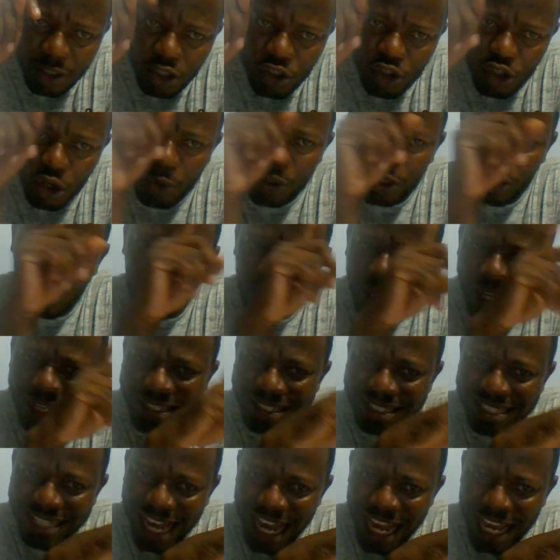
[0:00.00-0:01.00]
So we know
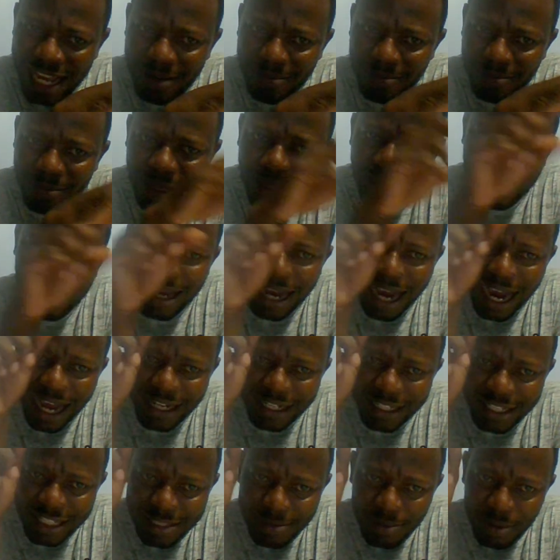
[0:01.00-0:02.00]
that time,
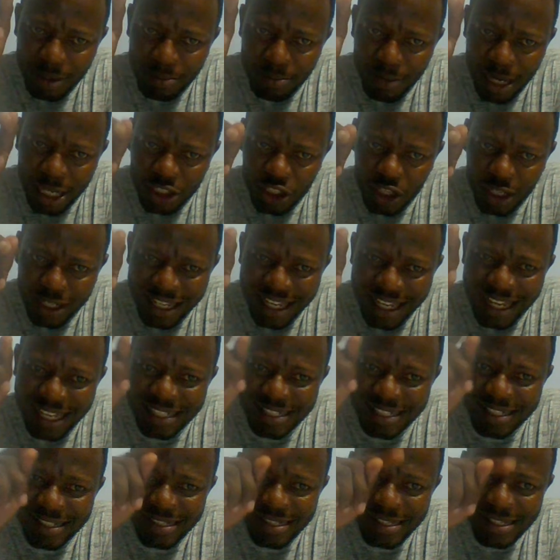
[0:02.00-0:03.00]
and it is being measured
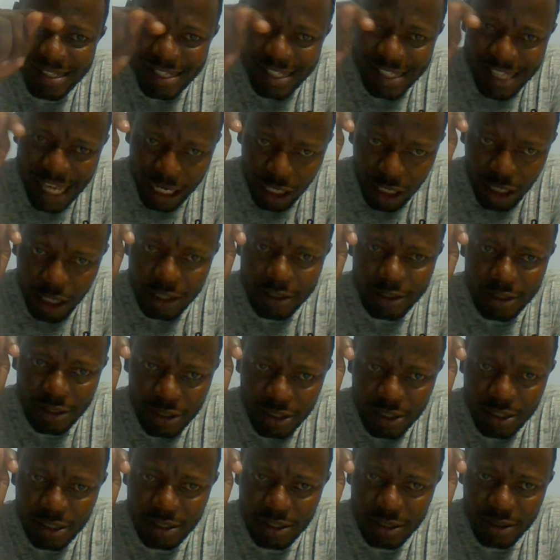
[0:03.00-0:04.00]
in
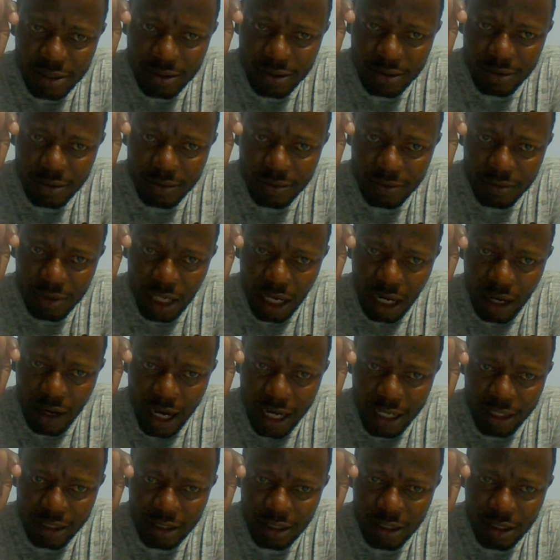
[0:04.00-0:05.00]
seconds. All
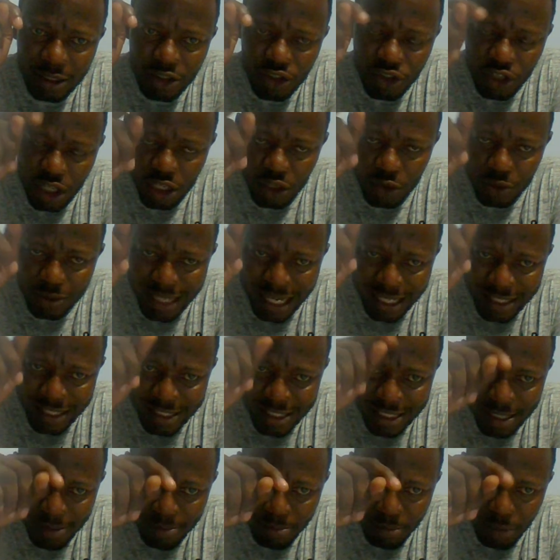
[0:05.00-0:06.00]
right? So you use that
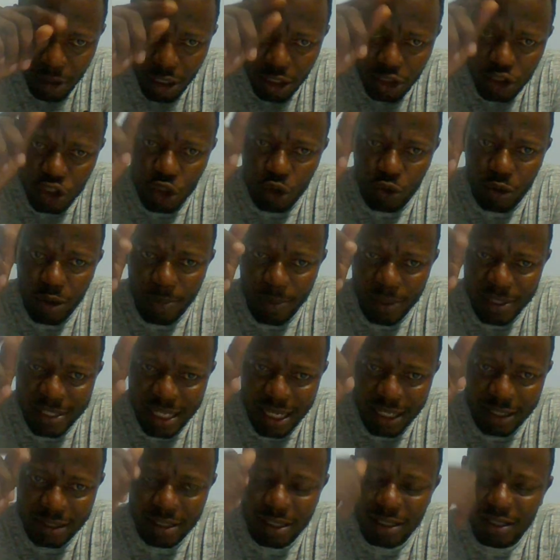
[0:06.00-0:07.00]
symbol to
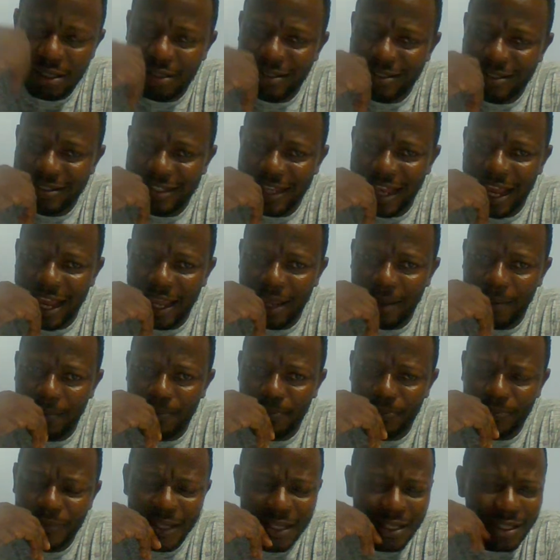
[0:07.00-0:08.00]
represent time.
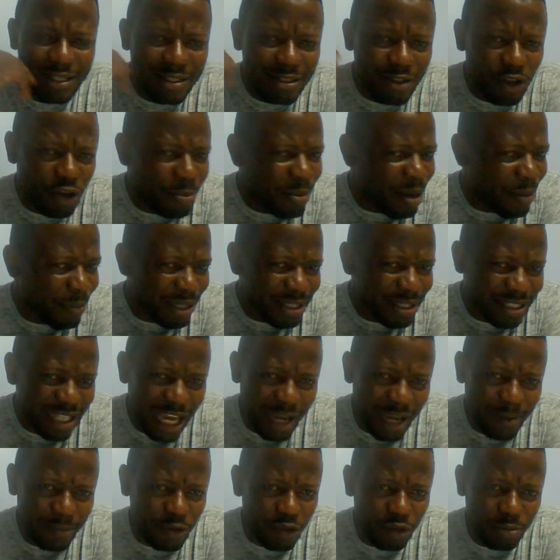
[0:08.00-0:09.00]
Now remember,
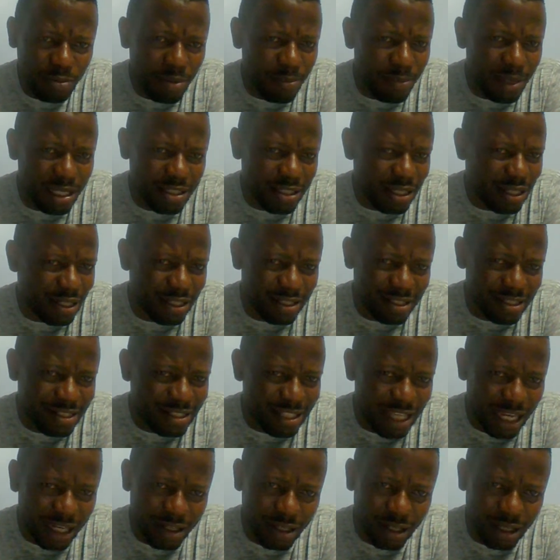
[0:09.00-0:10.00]
time could be measured in
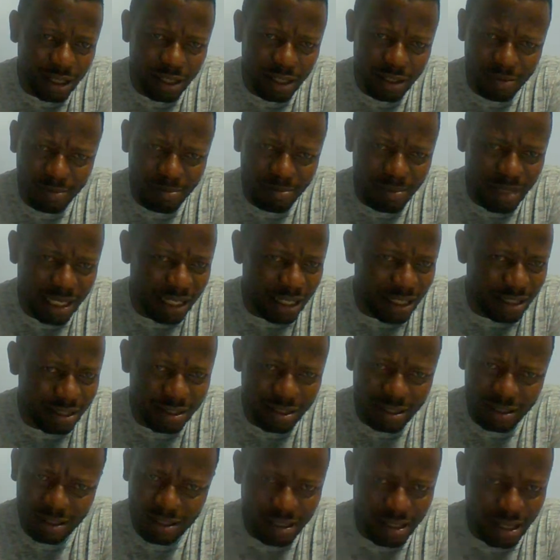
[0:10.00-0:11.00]
second,
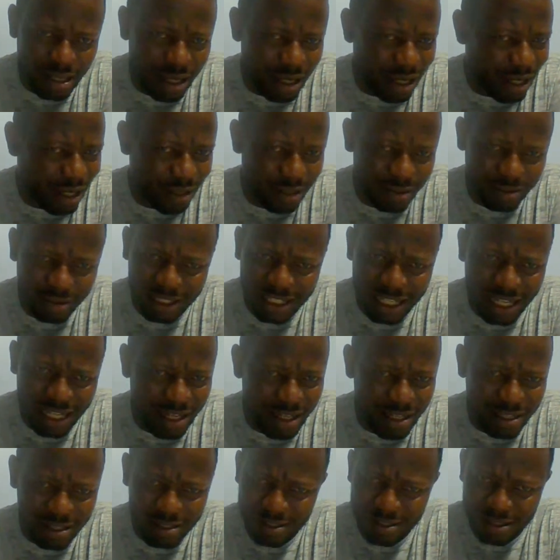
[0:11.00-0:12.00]
minute,
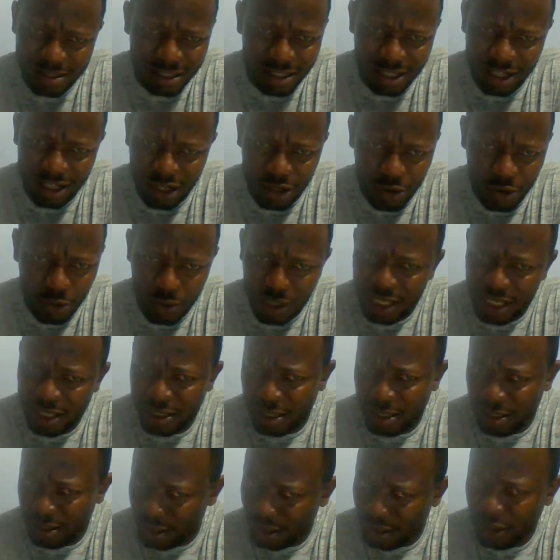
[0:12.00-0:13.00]
days, year, week.
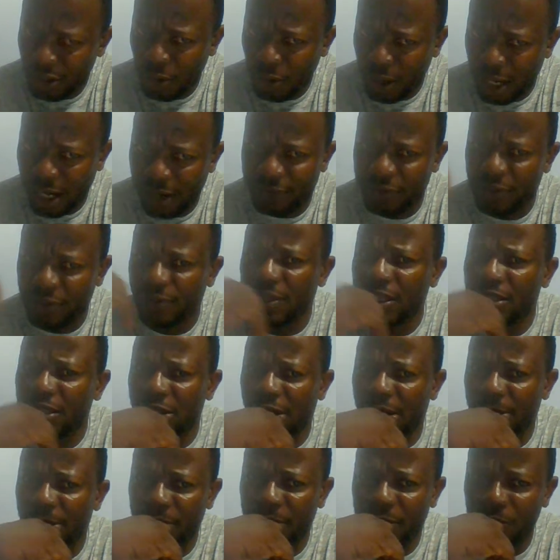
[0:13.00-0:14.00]
You have to
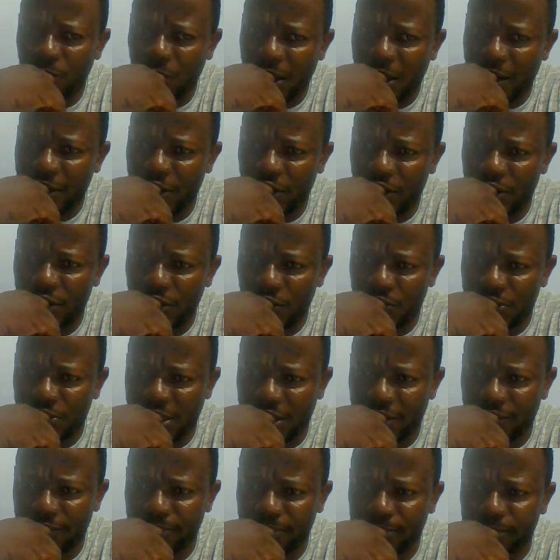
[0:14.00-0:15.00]
determine what you're
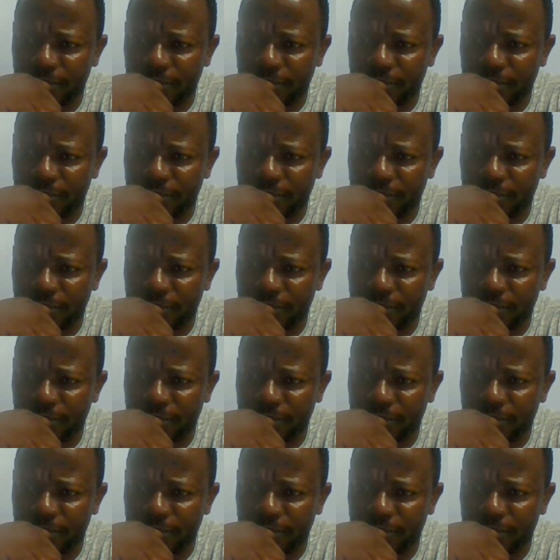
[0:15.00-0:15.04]
using.